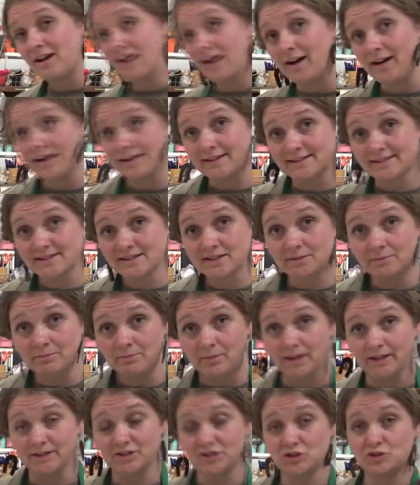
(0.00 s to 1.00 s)
ask
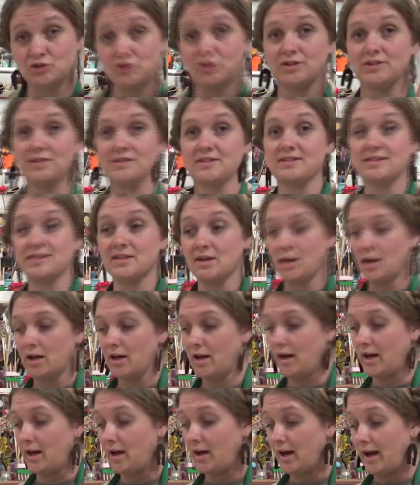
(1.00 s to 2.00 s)
my students,
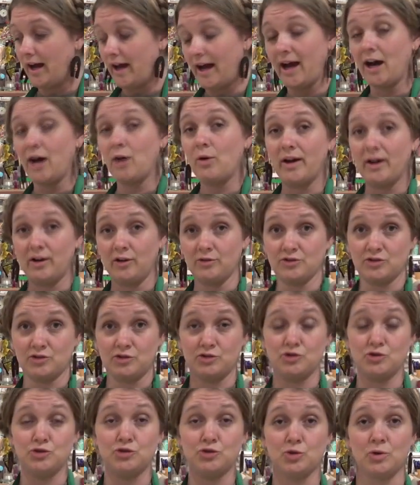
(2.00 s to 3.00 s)
how else
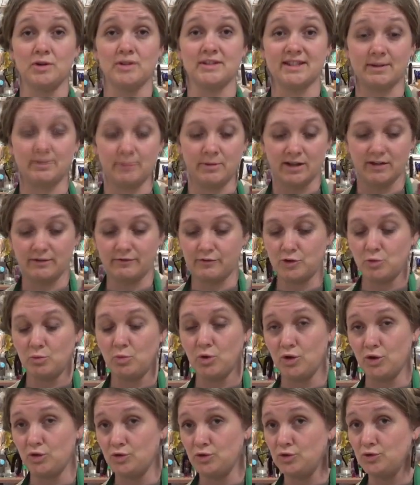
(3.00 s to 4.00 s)
could you join something if you
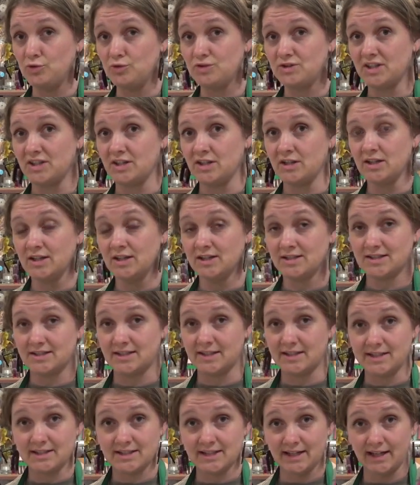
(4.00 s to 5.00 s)
weren't using
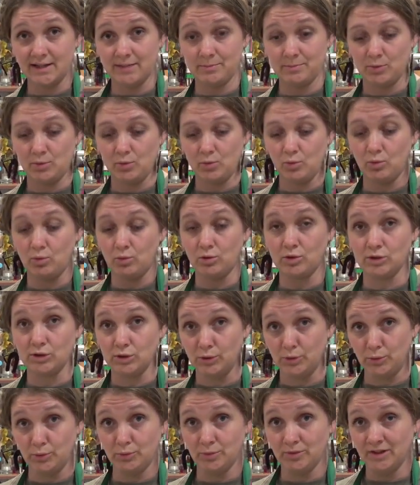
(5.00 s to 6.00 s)
sticky tape or
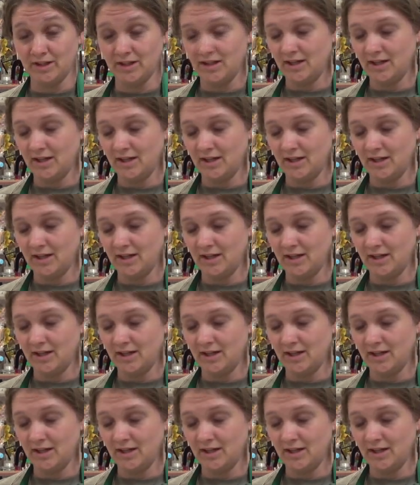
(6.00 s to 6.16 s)
glue?